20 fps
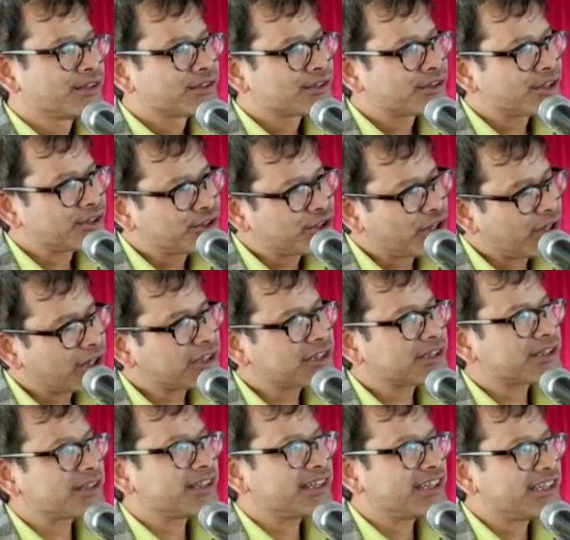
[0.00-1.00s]
So
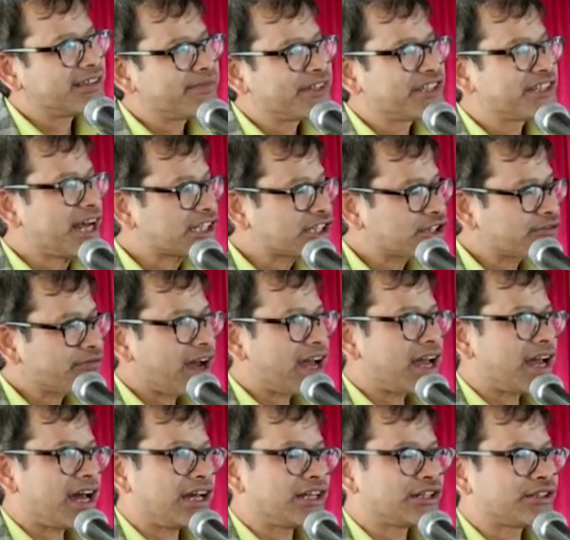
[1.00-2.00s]
just imagine, that's
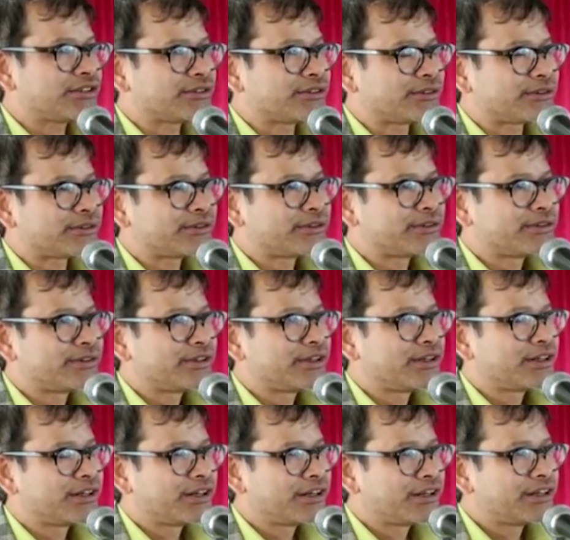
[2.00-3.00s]
why I told
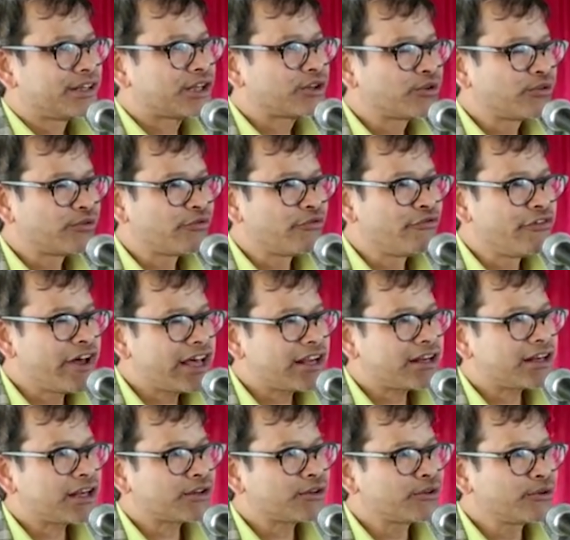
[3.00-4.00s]
that
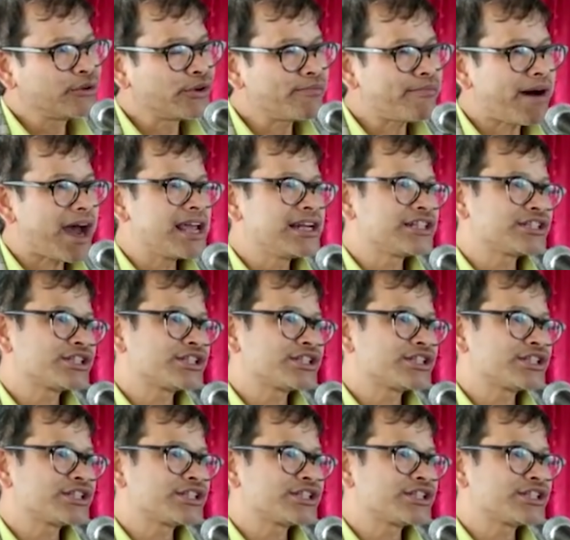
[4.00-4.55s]
the two